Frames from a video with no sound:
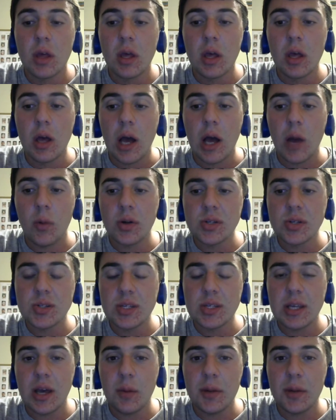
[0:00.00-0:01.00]
I want to
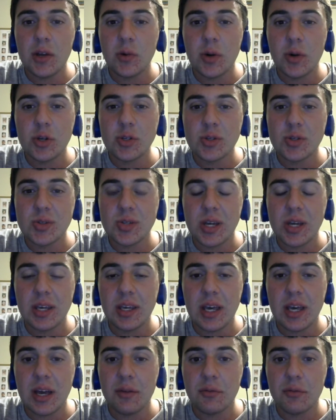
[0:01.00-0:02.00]
see how many questions I
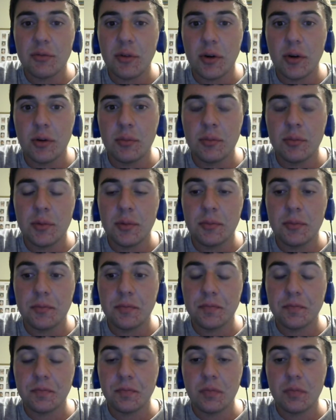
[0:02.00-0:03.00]
get from
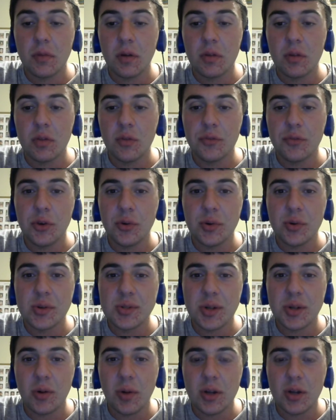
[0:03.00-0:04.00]
the viewers
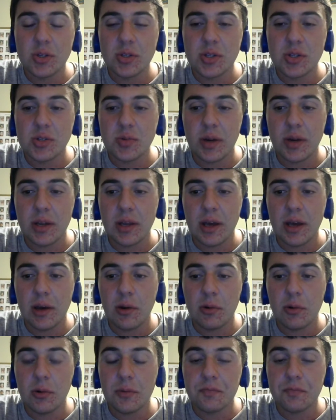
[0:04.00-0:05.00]
that are watching this right
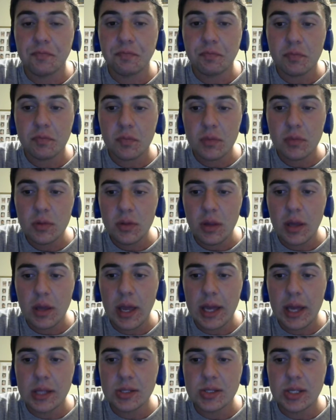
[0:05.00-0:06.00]
now,
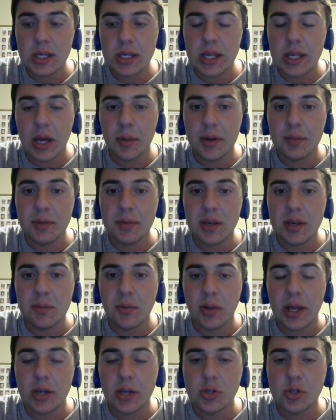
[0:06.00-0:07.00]
and seeing how many
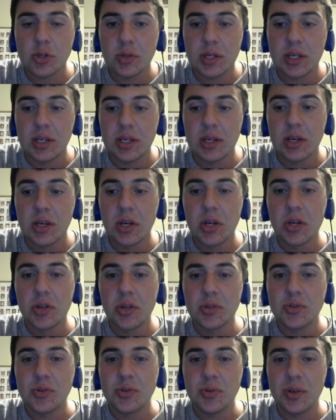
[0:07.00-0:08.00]
people actually
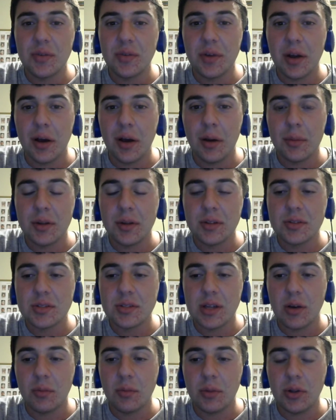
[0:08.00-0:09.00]
do leave a comment
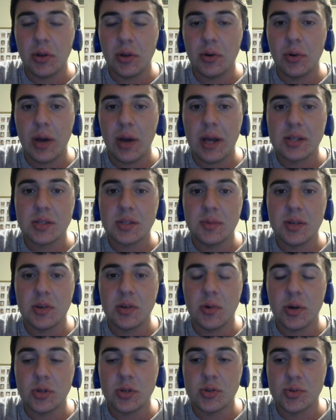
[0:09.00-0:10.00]
down below asking me
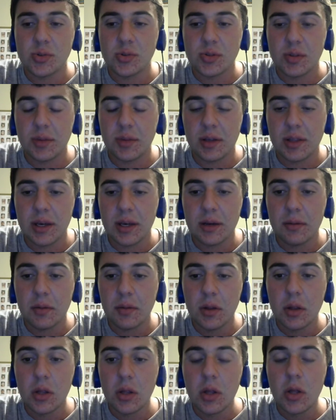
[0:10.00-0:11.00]
questions or something like that.
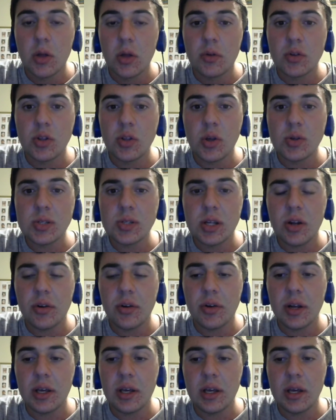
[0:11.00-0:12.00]
To those that
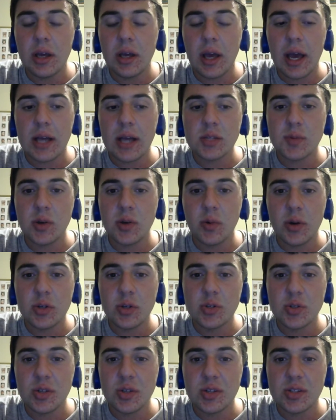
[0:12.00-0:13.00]
already asked me
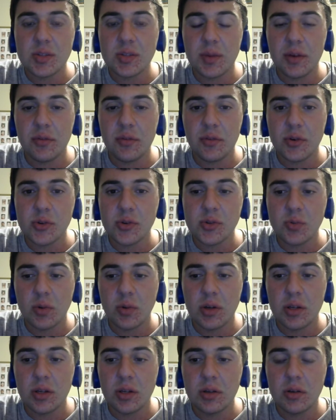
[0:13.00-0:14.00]
questions in my first
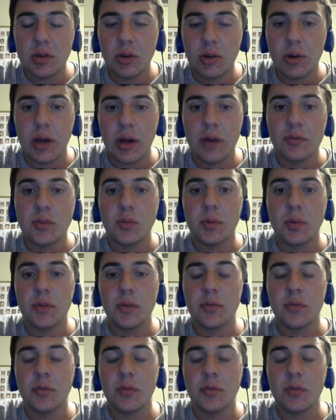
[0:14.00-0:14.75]
one, you don't have to, but for